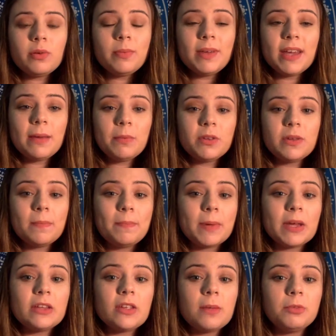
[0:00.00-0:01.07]
will be able to
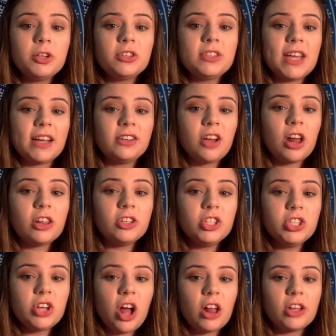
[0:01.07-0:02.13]
build up their technology
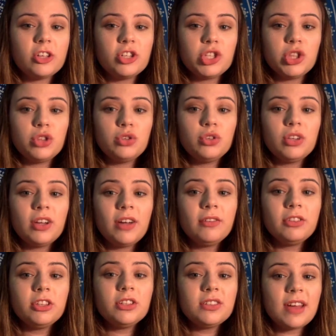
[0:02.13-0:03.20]
knowledge
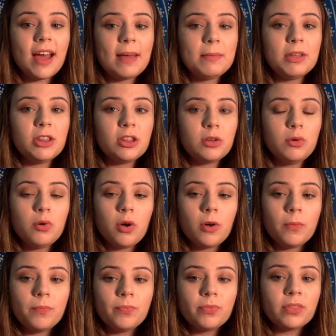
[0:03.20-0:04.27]
throughout their time in school,
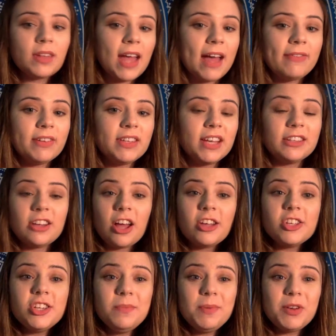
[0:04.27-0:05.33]
having
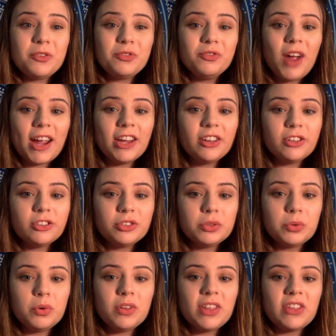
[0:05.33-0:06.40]
technology be a regular
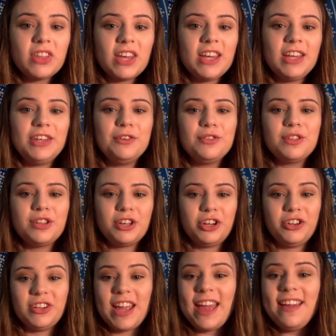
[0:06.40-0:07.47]
tool that they can use to
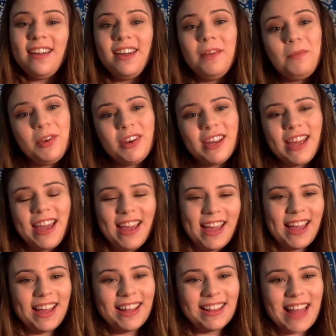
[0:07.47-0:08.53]
create, communicate,
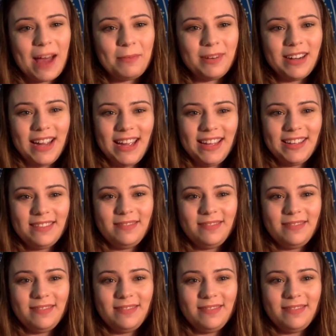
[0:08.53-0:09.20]
and collaborate.